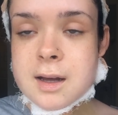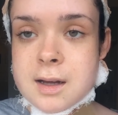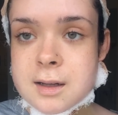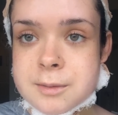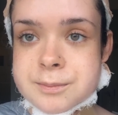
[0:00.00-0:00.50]

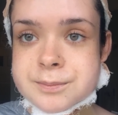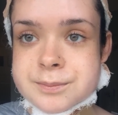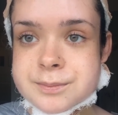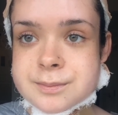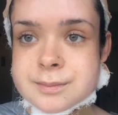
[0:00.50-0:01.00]
Um,
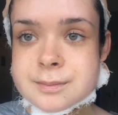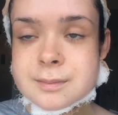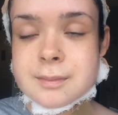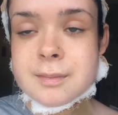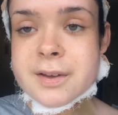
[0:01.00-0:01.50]

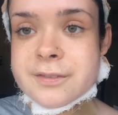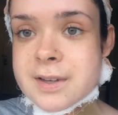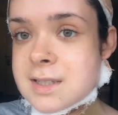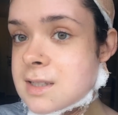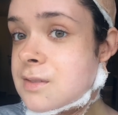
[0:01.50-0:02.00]
my
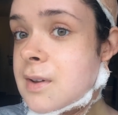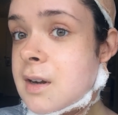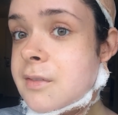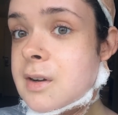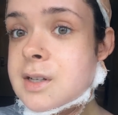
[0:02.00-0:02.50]
face is
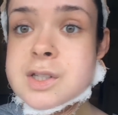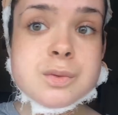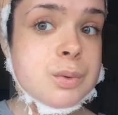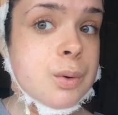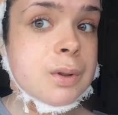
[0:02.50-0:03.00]
very, very
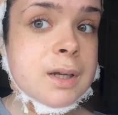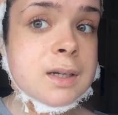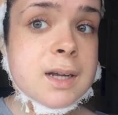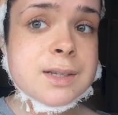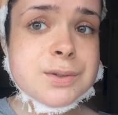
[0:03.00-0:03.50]

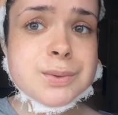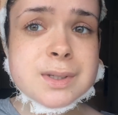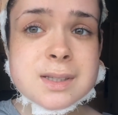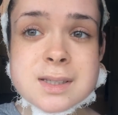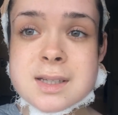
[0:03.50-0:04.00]
swollen, as you
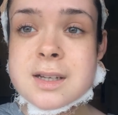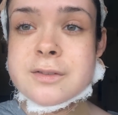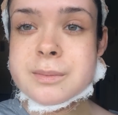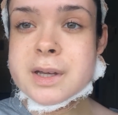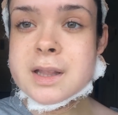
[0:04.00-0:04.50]
can see
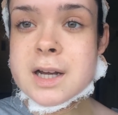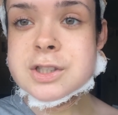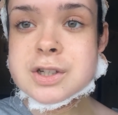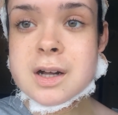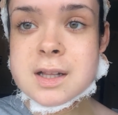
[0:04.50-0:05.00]
from the
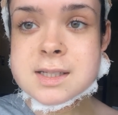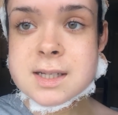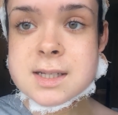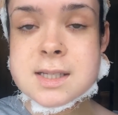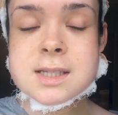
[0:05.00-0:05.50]

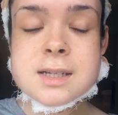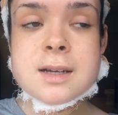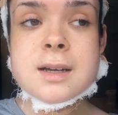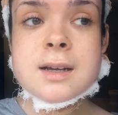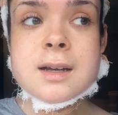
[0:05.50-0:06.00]
electrolysis.
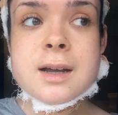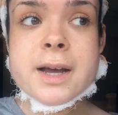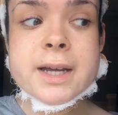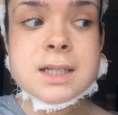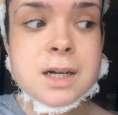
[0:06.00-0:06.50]

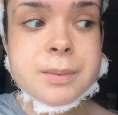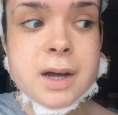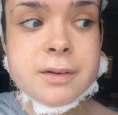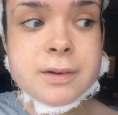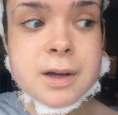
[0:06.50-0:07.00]
I ended up
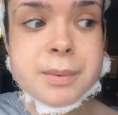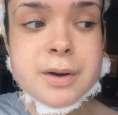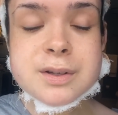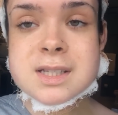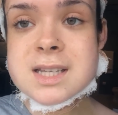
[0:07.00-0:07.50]
having
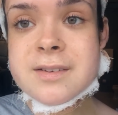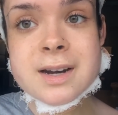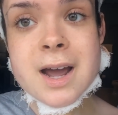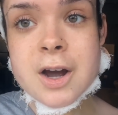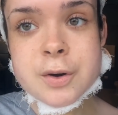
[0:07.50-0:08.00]
about
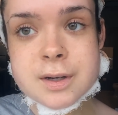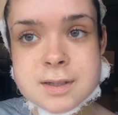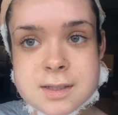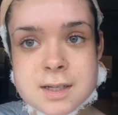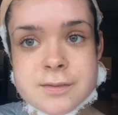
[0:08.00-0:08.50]
seven
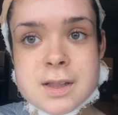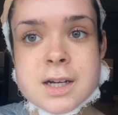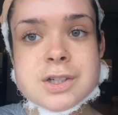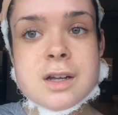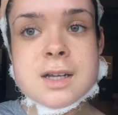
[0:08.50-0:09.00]
hours of
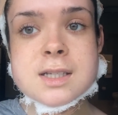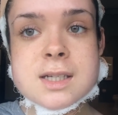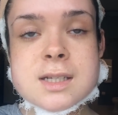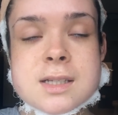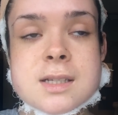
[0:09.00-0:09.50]

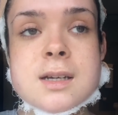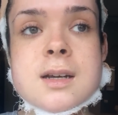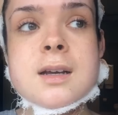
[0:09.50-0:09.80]
electrolysis.